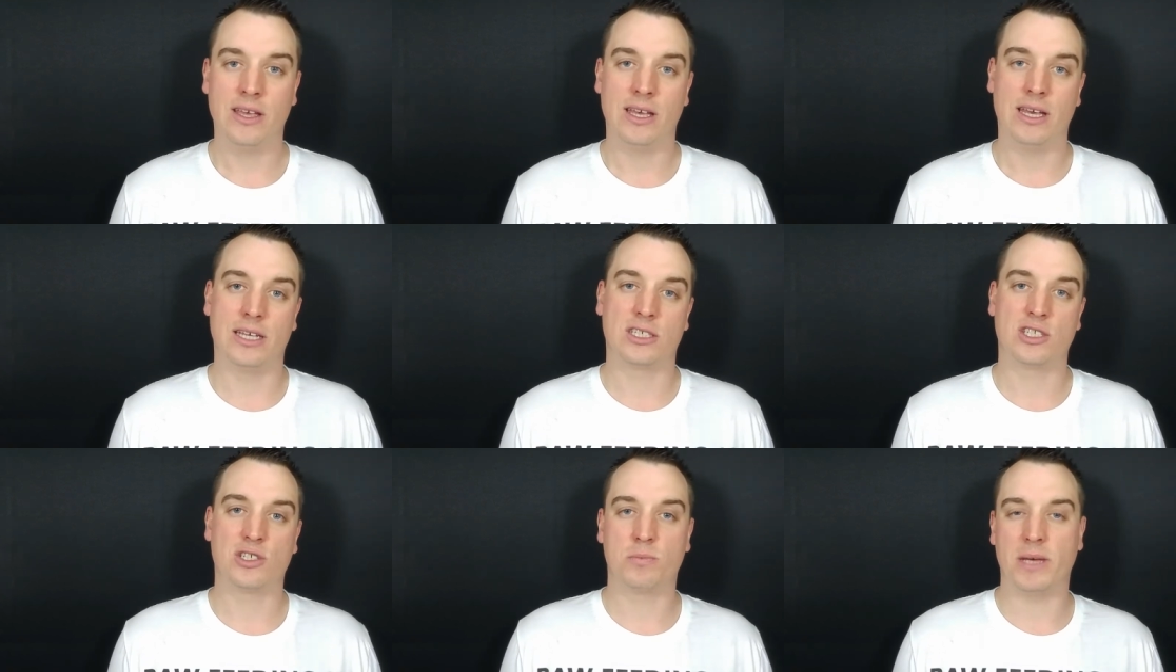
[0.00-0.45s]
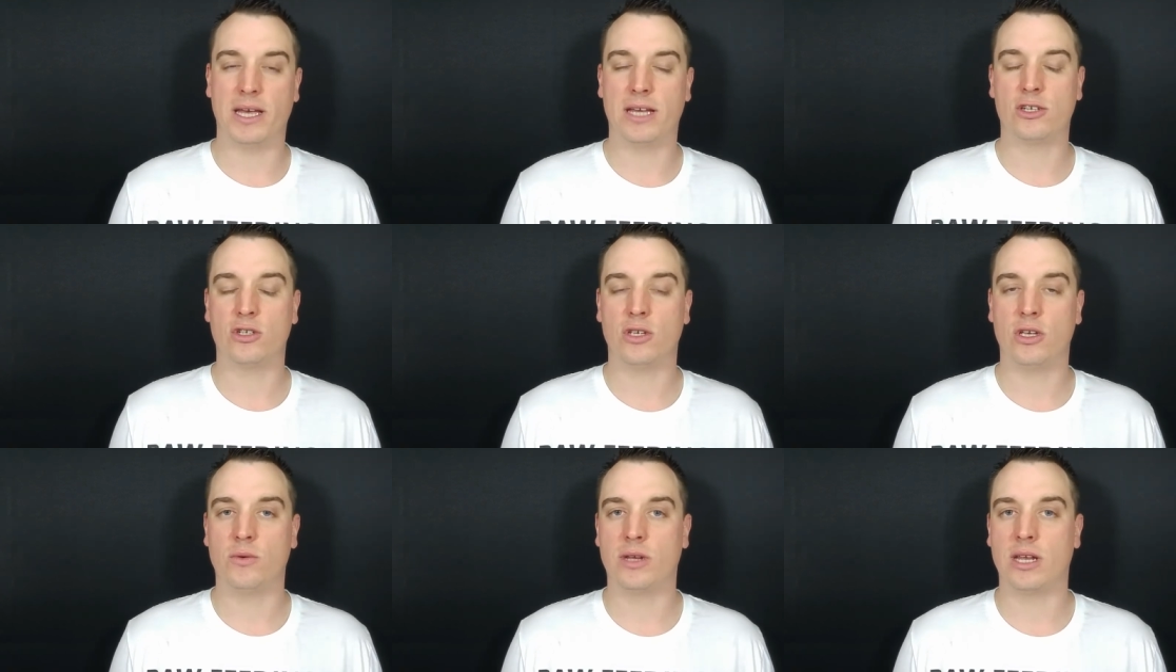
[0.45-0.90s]

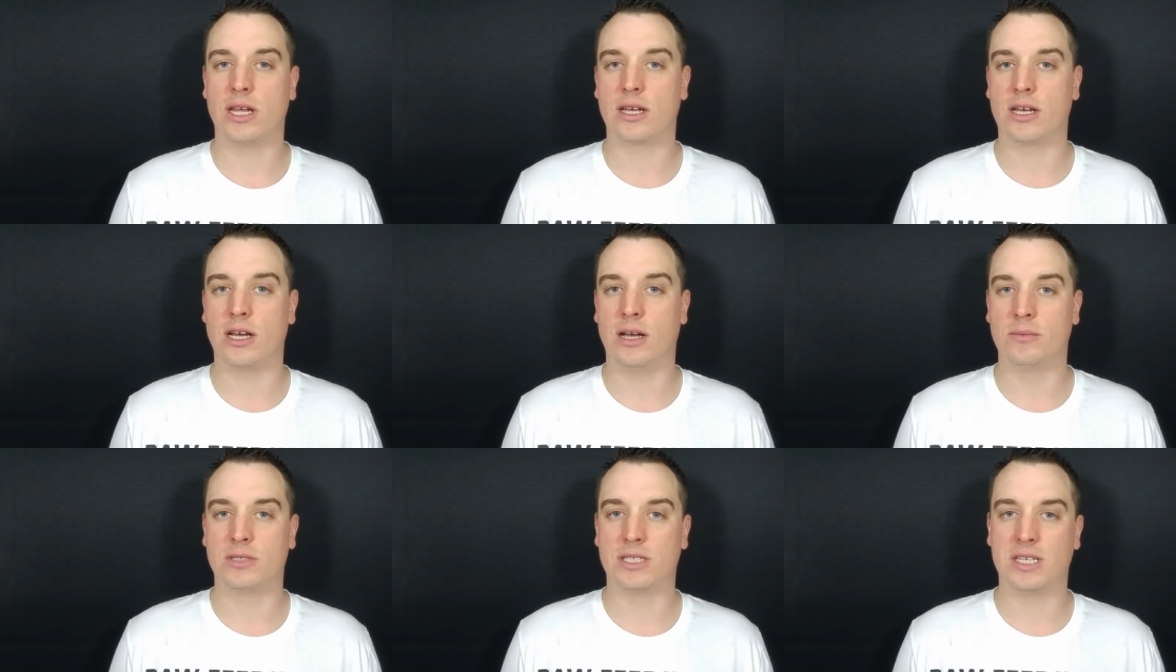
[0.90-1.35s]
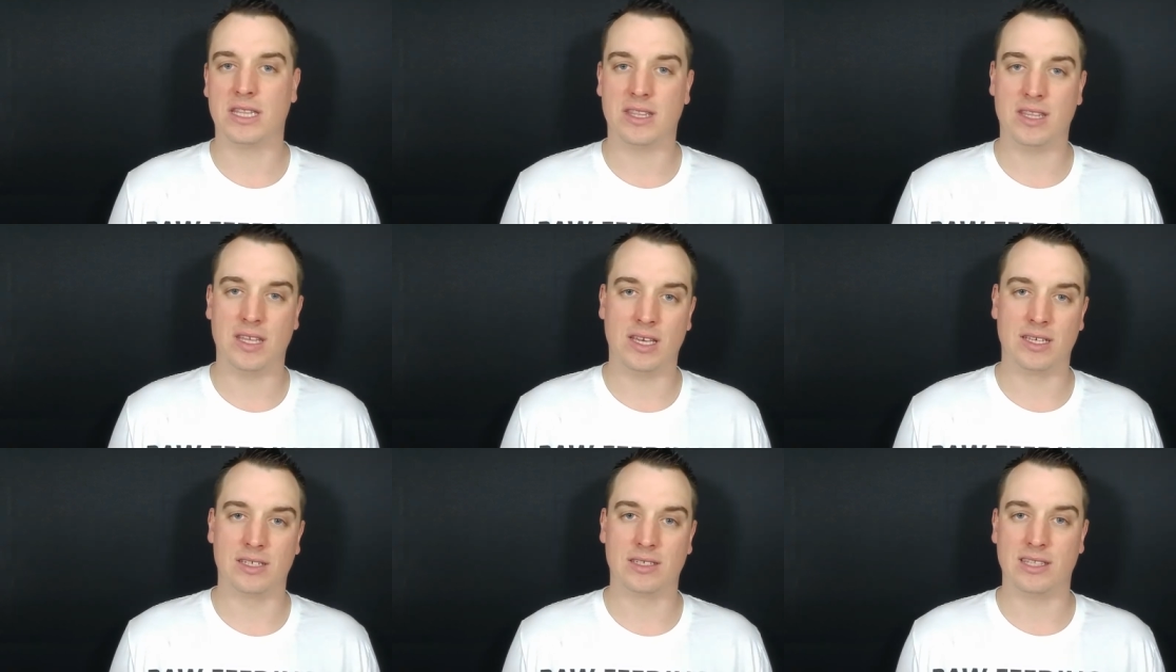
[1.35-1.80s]
especially when it comes to
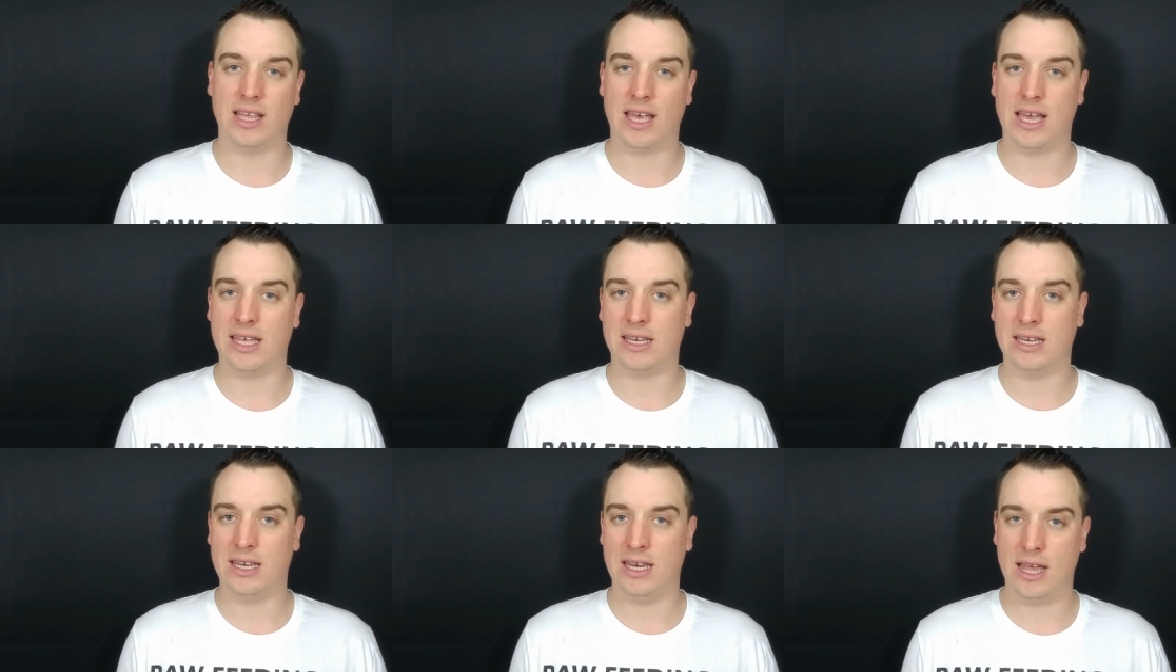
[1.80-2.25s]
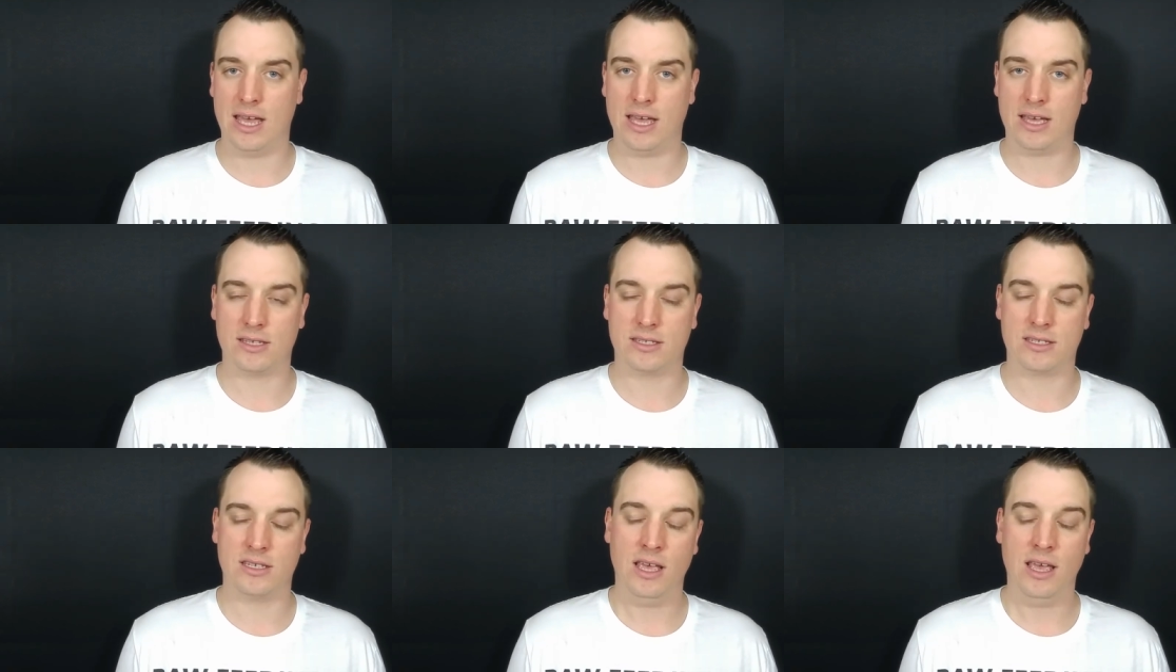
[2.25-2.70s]
things like
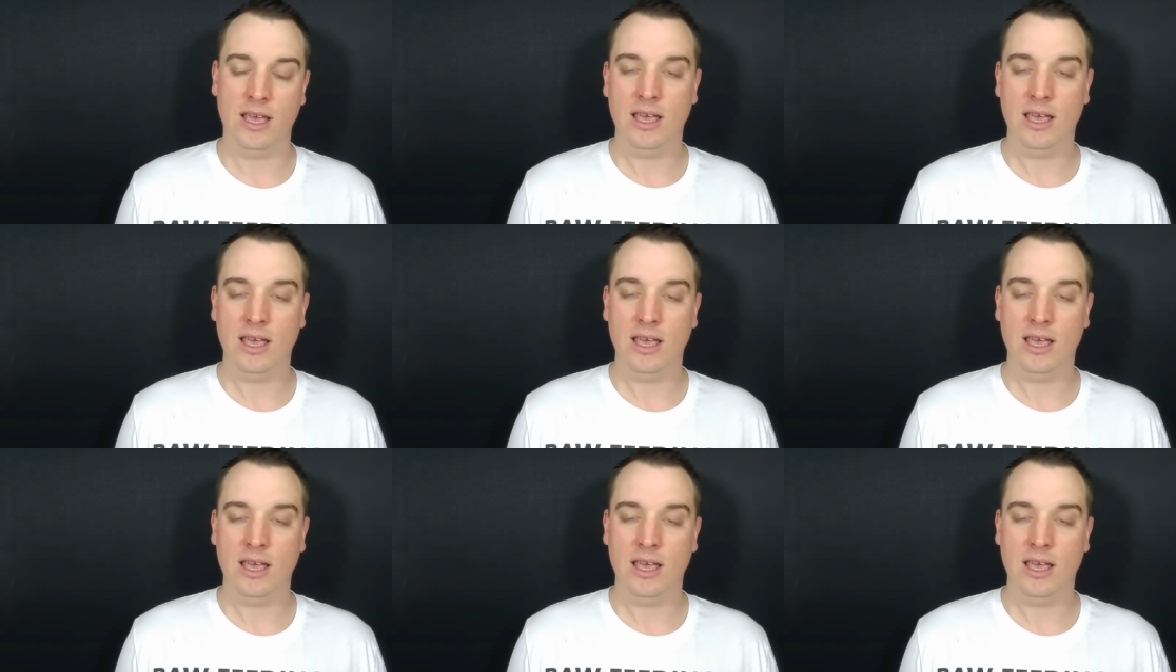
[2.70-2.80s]
necks